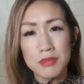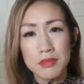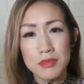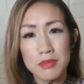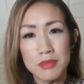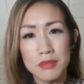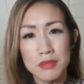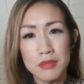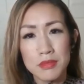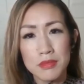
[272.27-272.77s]

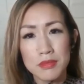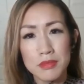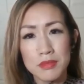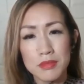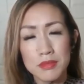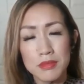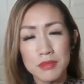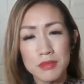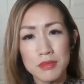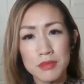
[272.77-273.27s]

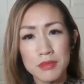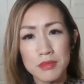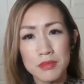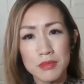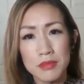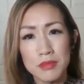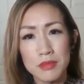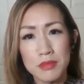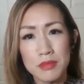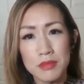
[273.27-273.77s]

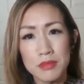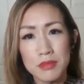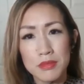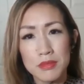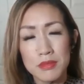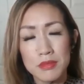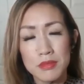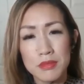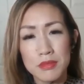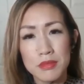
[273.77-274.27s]

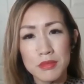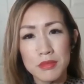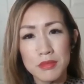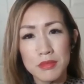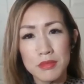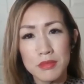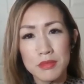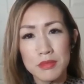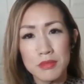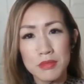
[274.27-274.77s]

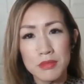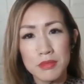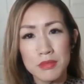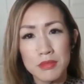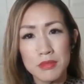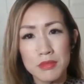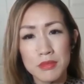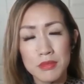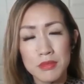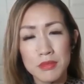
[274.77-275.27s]

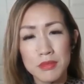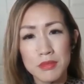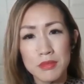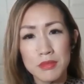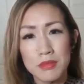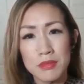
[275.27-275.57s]
[no speech]